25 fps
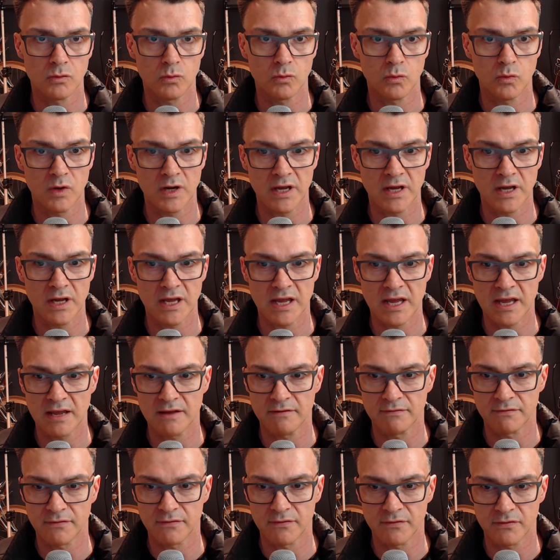
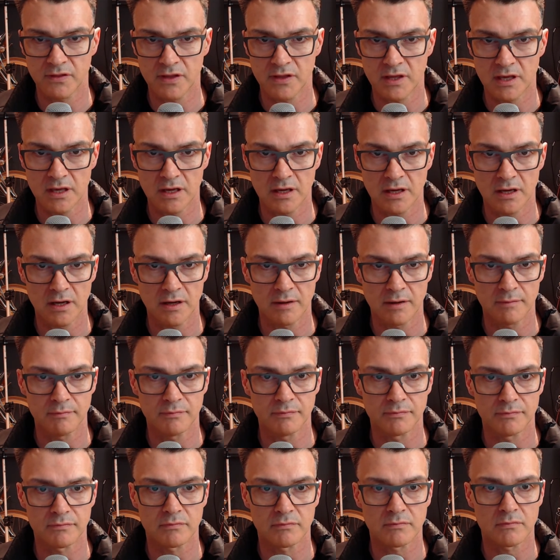with the
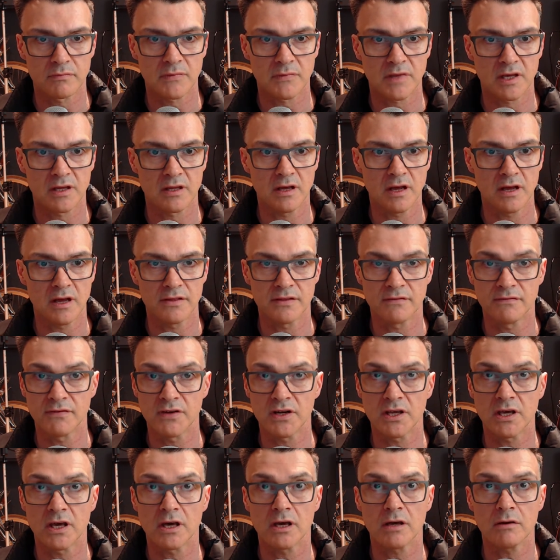
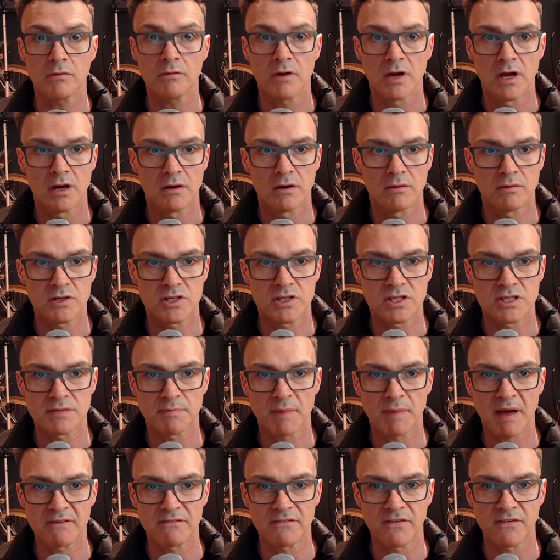video, which is
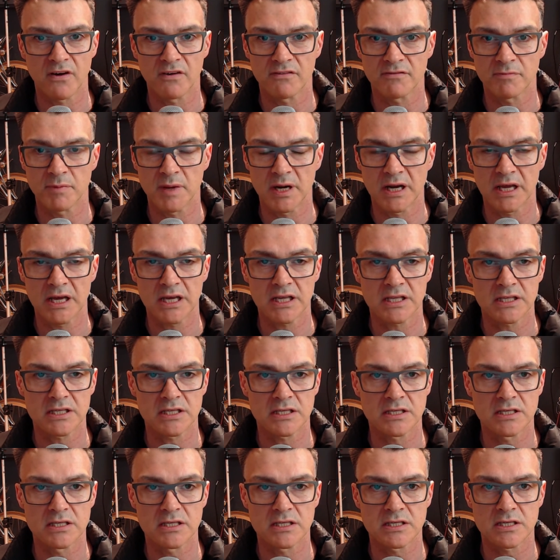about 5
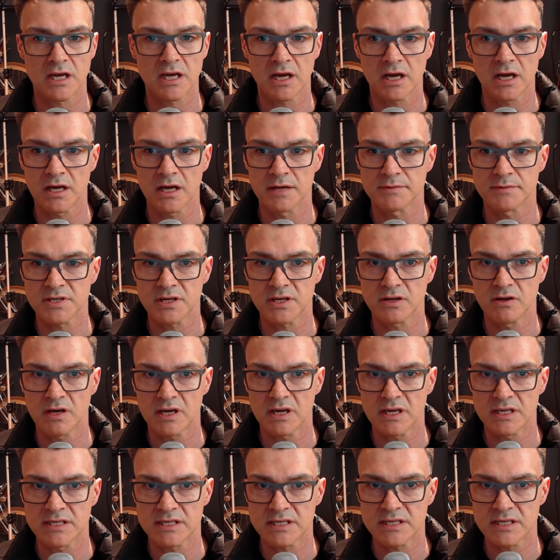minutes, so you
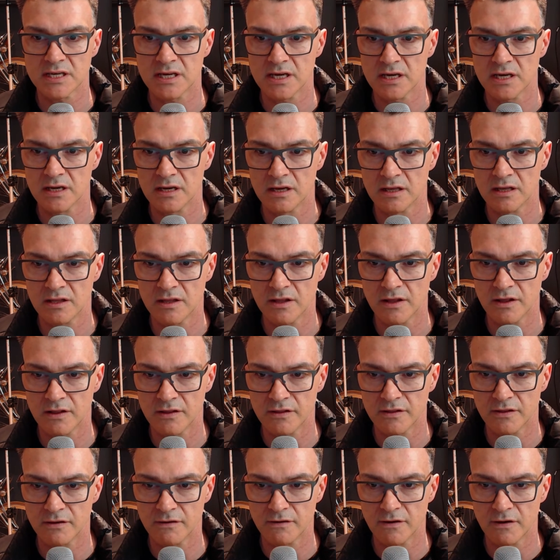can see
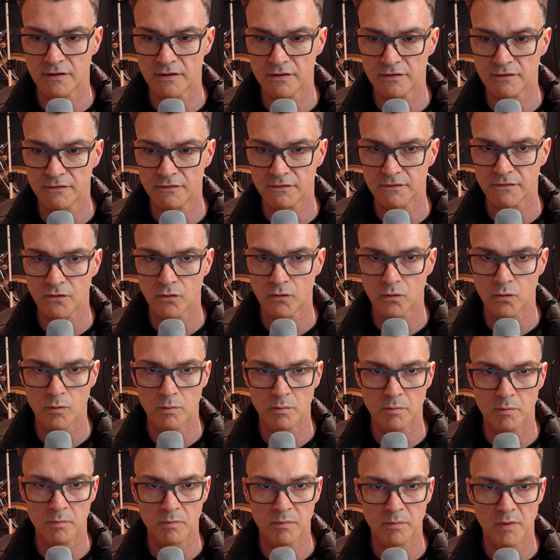the full
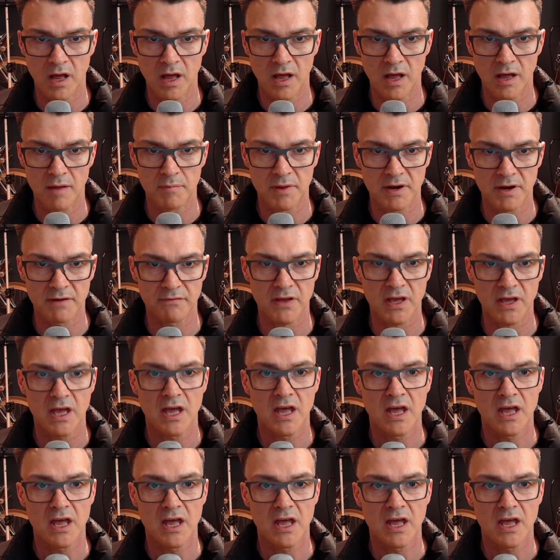bit of it.